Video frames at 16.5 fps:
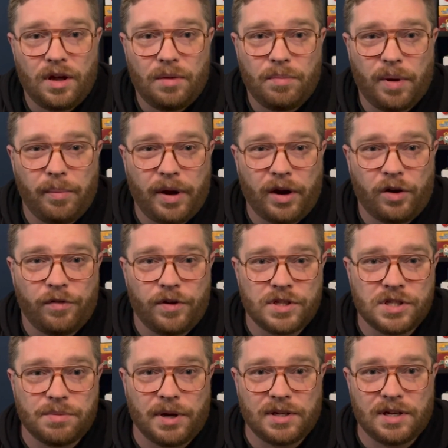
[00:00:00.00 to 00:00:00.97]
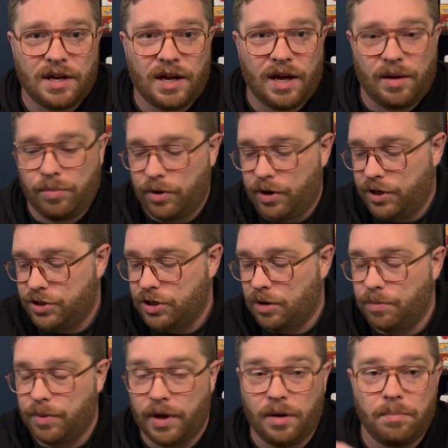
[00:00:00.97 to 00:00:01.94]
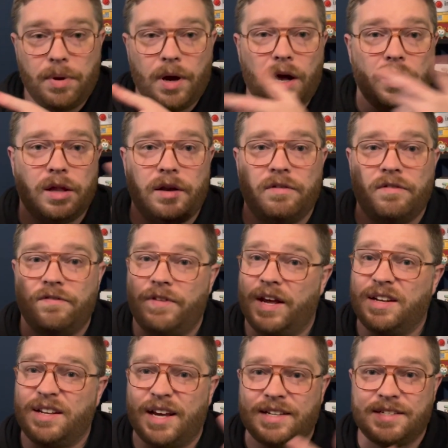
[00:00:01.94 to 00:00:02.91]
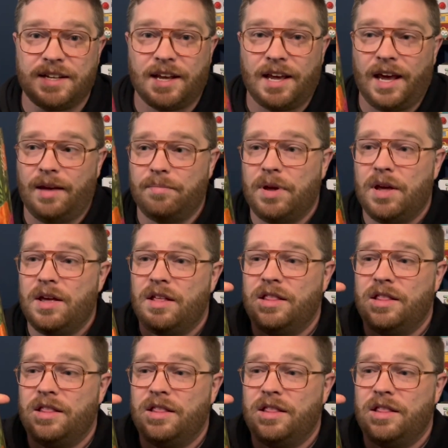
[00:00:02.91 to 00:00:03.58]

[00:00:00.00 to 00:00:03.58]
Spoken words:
My microphone's about to die, I'm pretty sure, but Pollen, fantastic game.